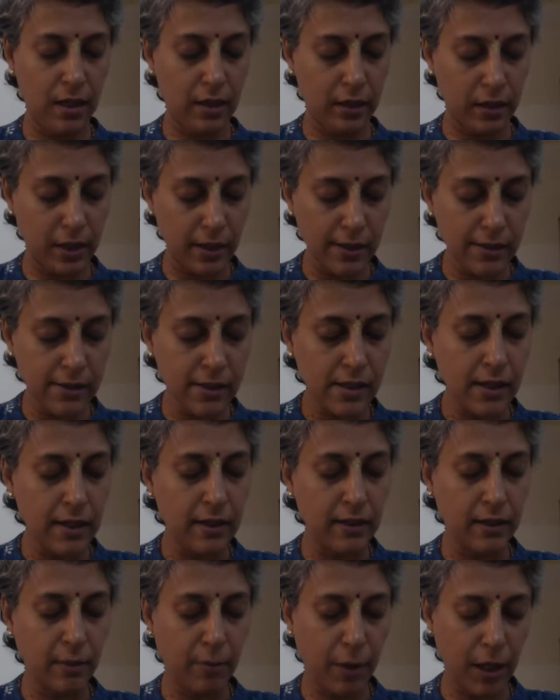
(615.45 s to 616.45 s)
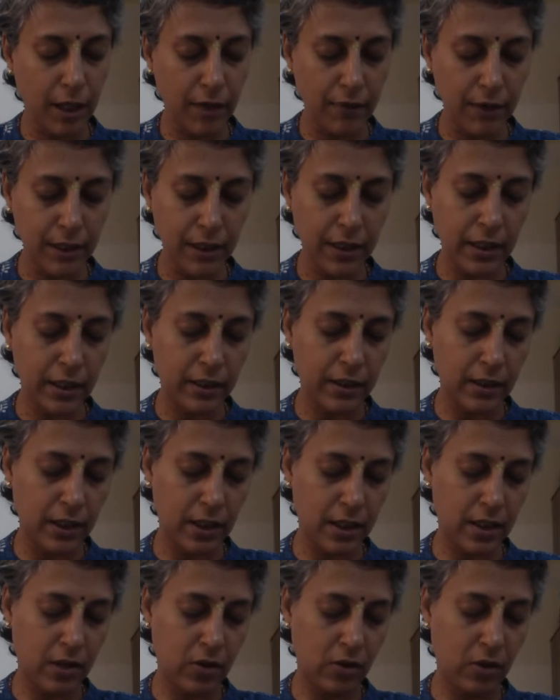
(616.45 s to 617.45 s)
Thus, the Bhagavad
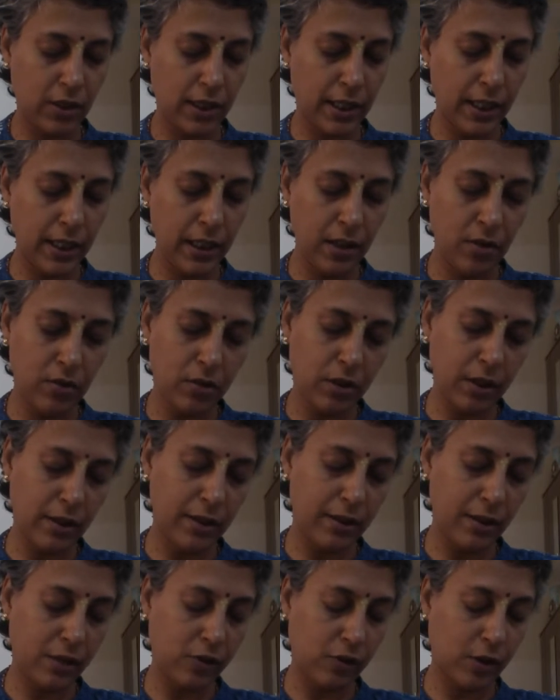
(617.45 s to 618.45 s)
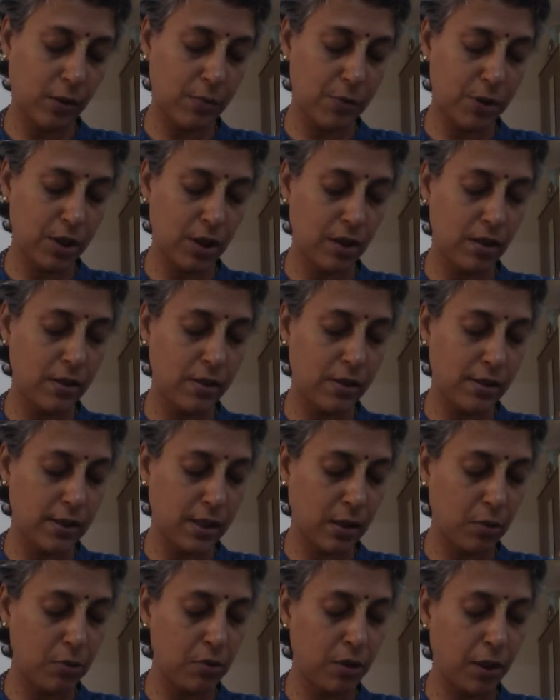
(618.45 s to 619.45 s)
Gita or any authentic scriptural
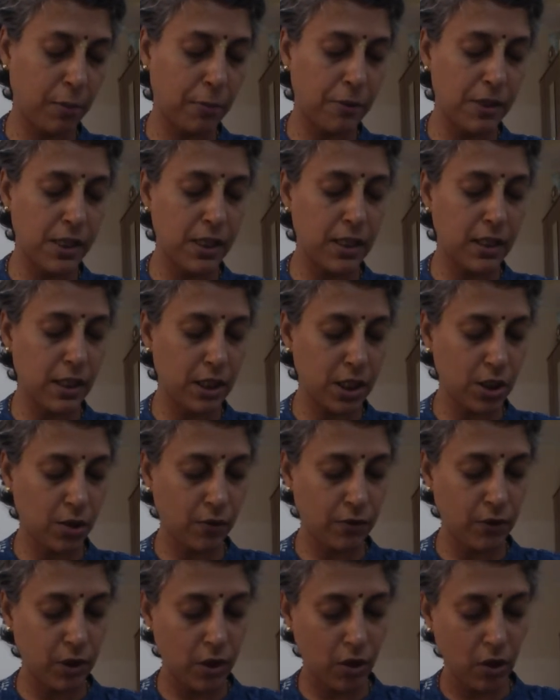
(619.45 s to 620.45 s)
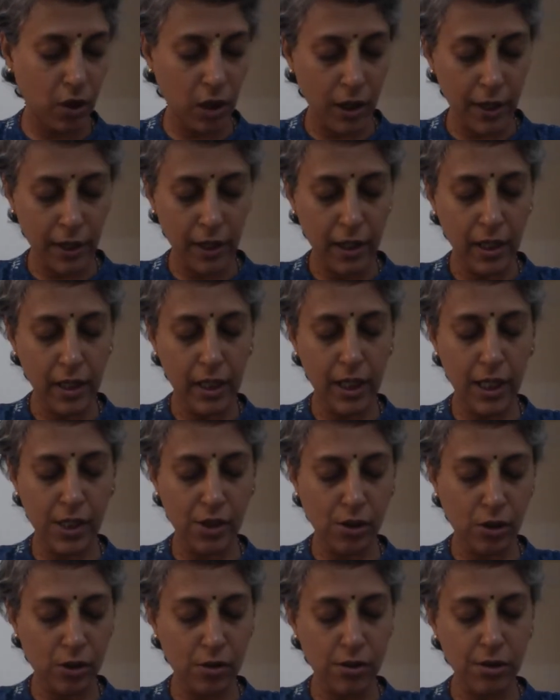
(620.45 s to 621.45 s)
sound representation of the Lord is
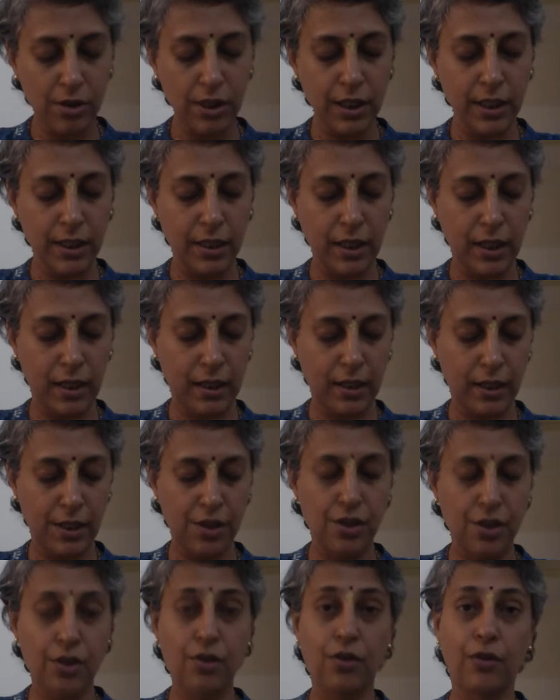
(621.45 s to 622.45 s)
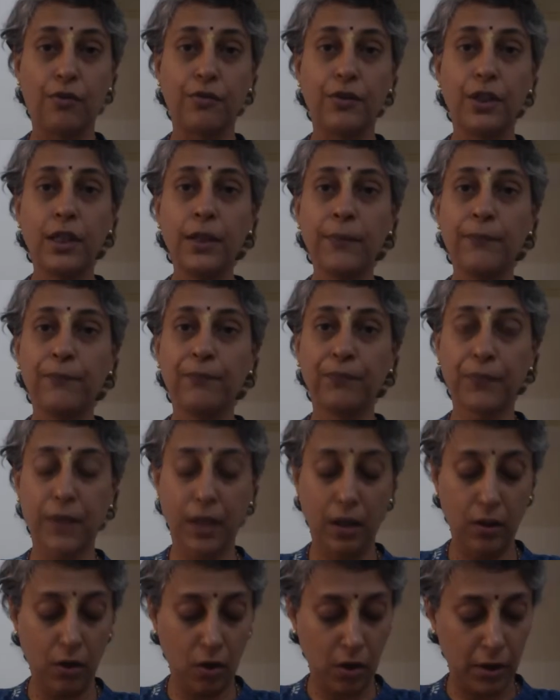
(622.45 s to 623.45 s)
also the incarnation of the
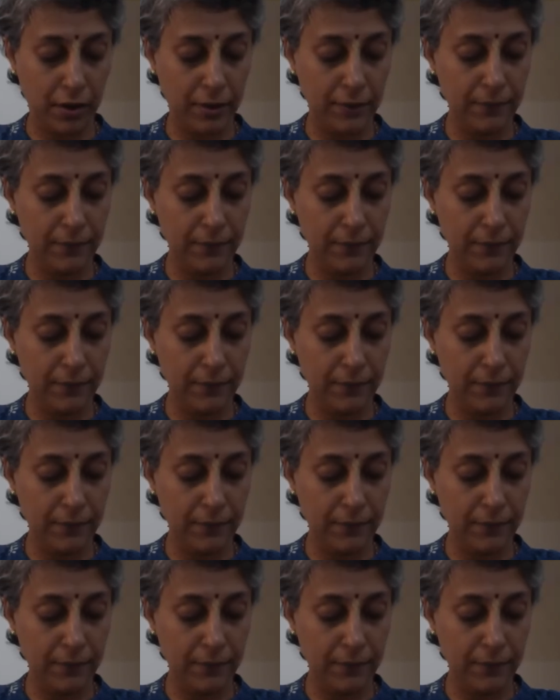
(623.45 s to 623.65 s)
Lord.